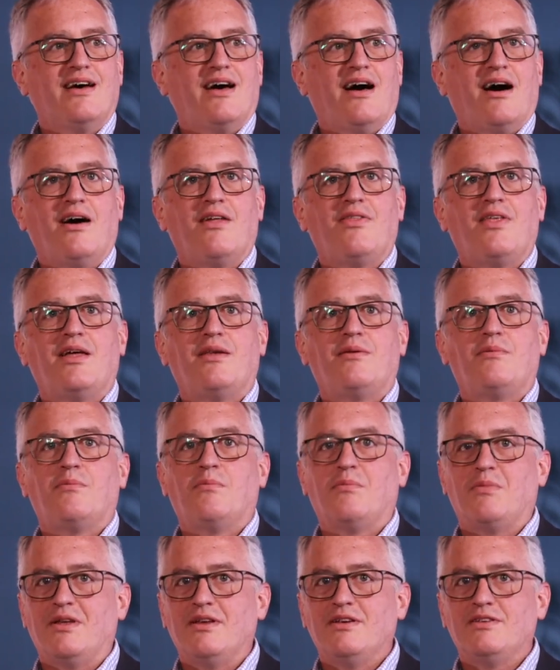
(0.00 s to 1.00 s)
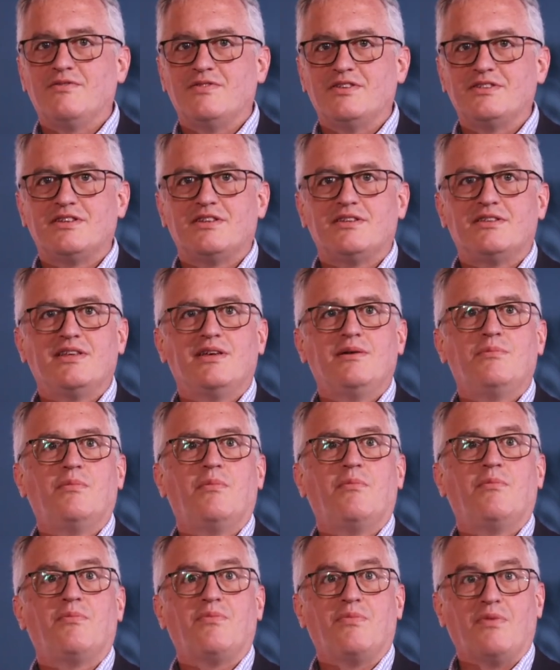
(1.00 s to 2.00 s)
then please visit the
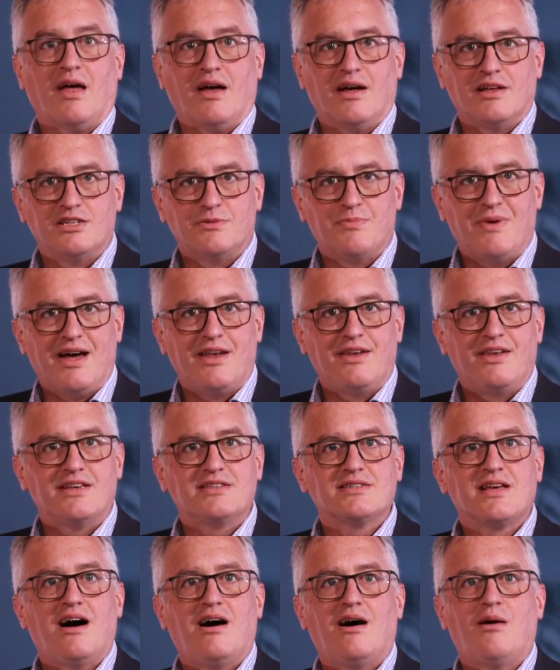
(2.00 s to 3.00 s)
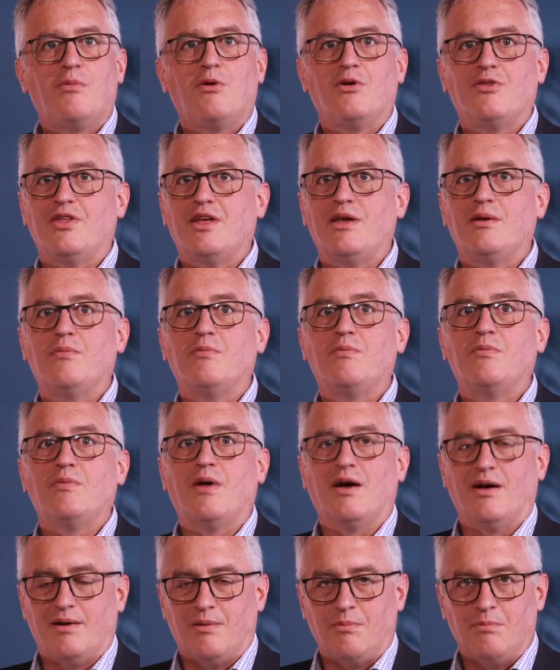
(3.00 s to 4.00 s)
Japan Desk Hub on the
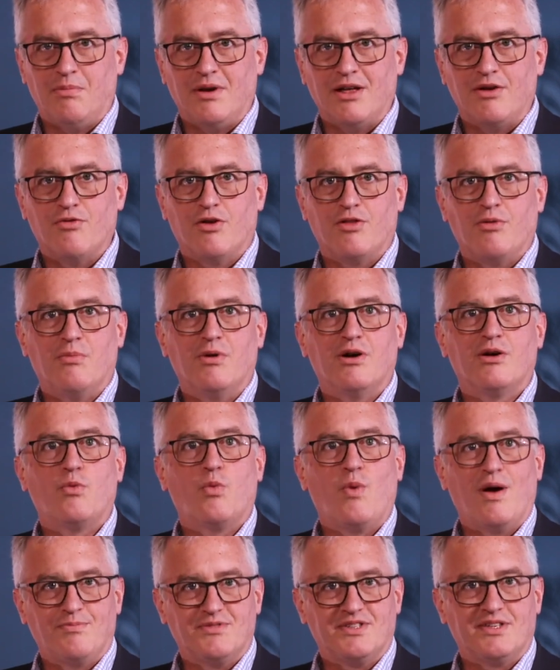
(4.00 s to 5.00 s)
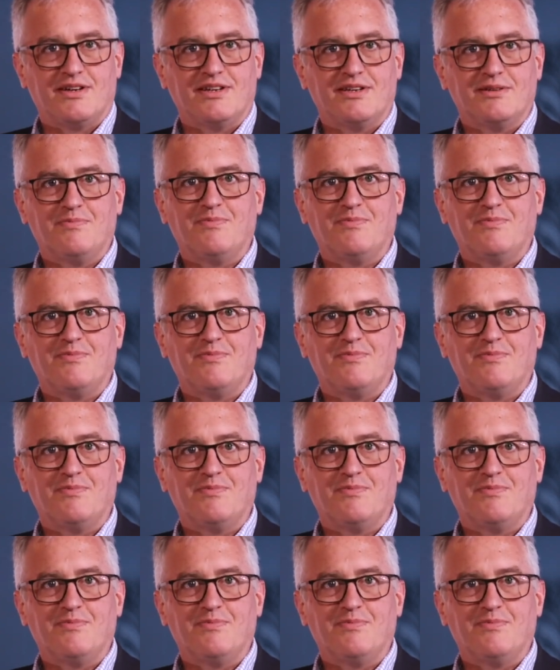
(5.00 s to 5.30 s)
Blick Rothenberg website.